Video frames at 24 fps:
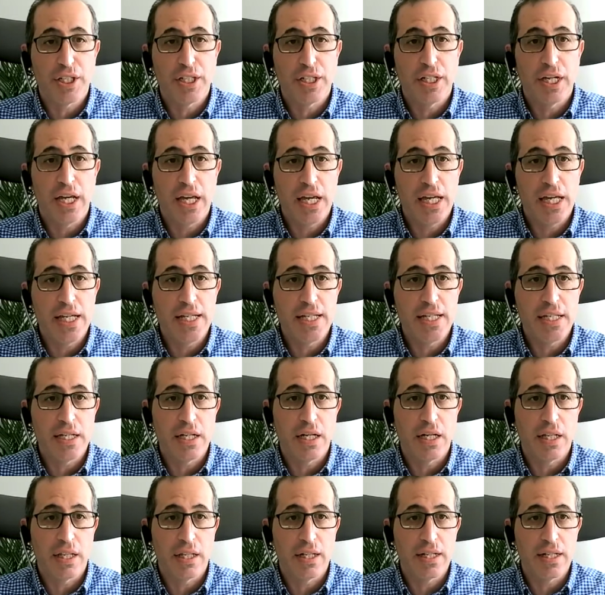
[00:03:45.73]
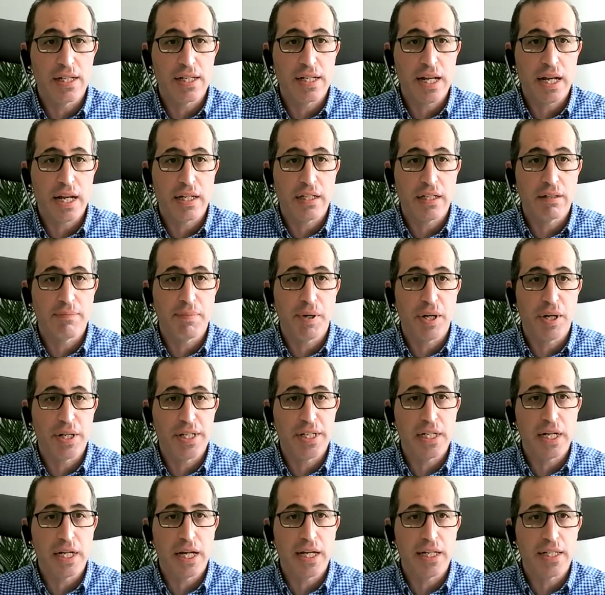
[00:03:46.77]
easier than a standard
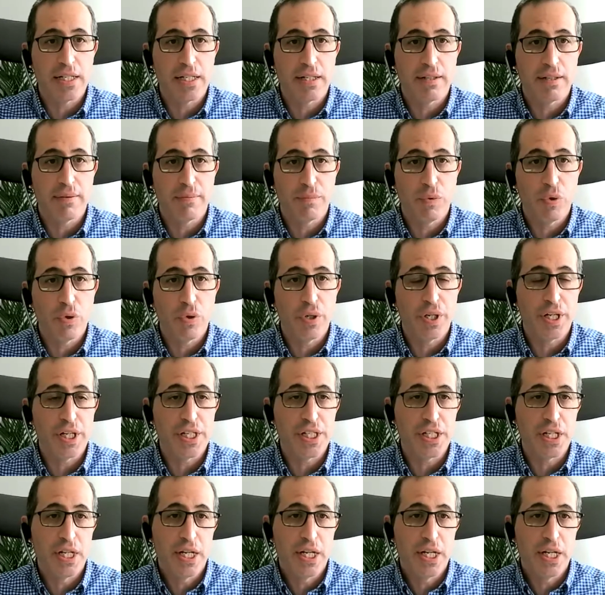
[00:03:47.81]
buy-to-let mortgage,